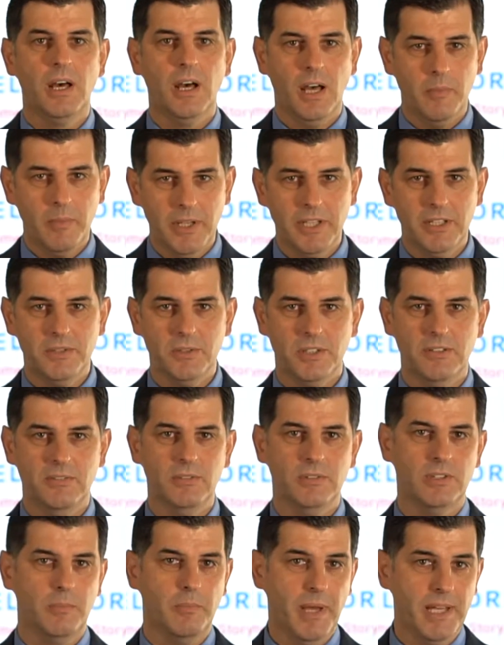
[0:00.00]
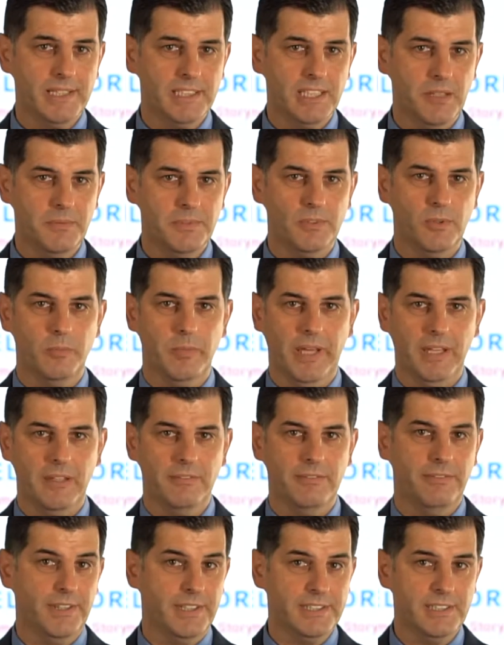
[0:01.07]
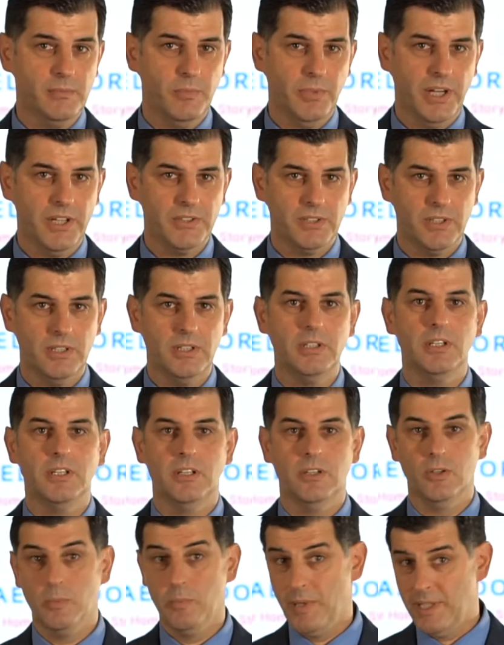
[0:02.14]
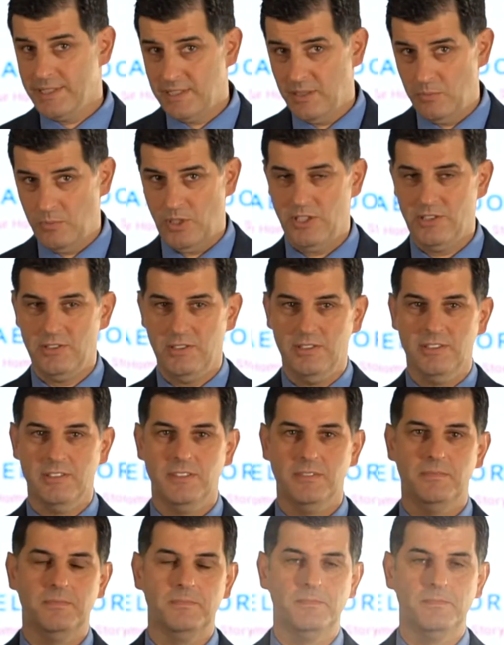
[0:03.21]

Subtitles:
I'm here to give you the best tips on making first impression your best impressions.